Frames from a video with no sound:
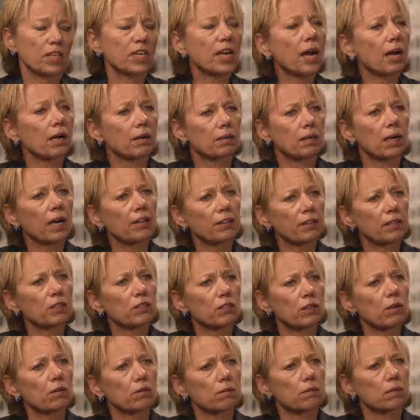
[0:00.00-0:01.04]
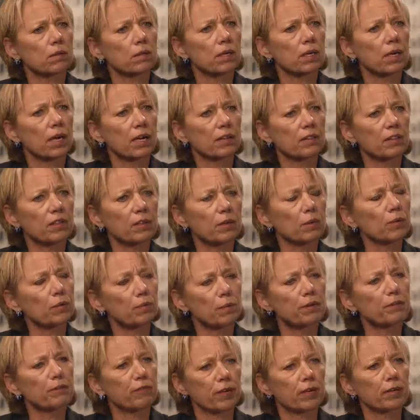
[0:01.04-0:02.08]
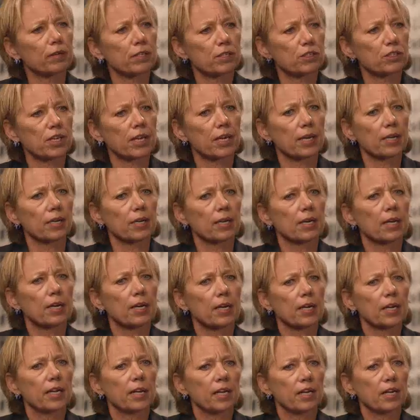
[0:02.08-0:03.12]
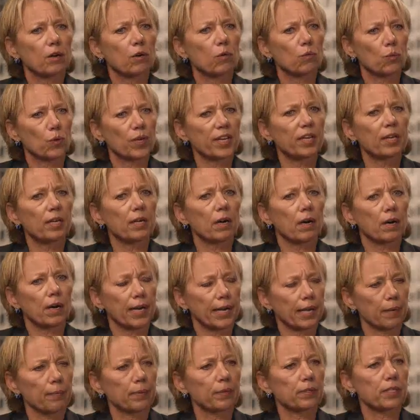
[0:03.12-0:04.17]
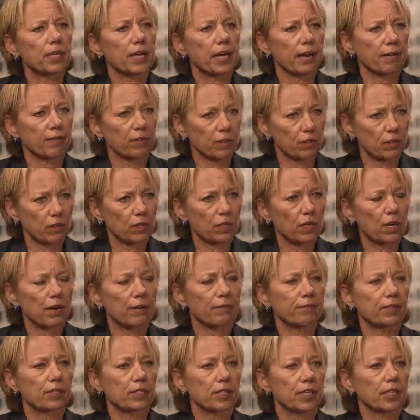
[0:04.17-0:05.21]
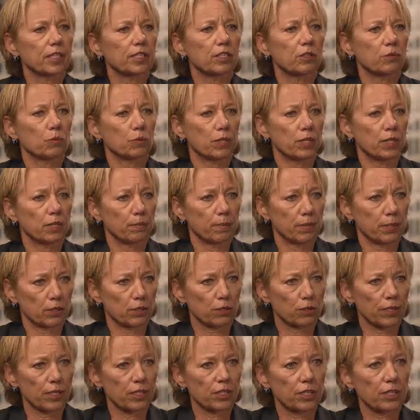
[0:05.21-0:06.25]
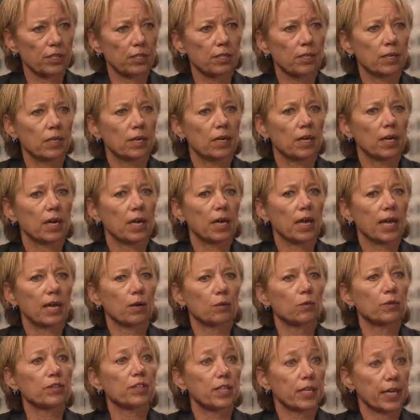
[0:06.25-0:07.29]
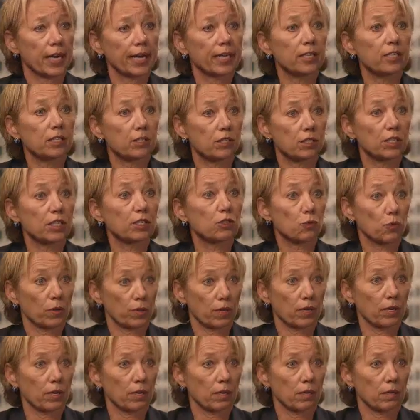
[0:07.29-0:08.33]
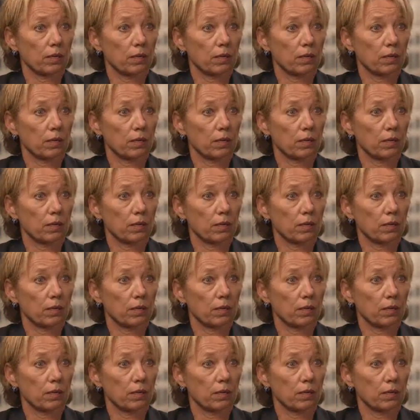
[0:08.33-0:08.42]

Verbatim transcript: Yeah, I think so. I think it would be fair to say we are able to have a good conversation with the administration and with the agencies within it.